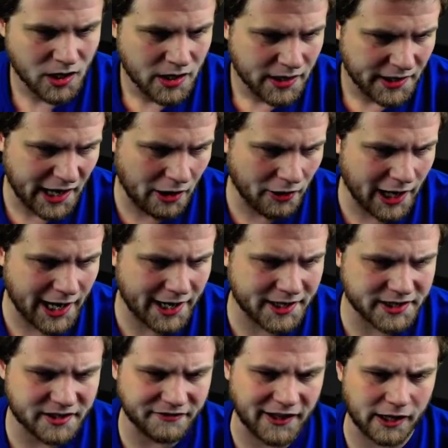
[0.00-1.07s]
Now our hand has
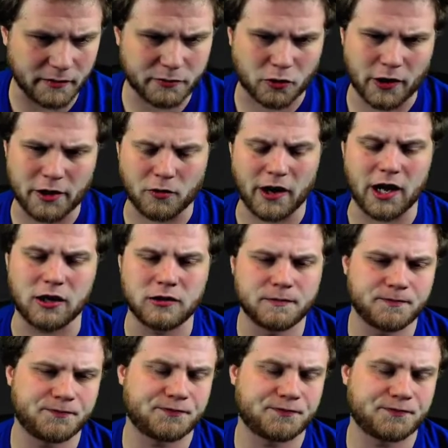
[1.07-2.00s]
developed quite well.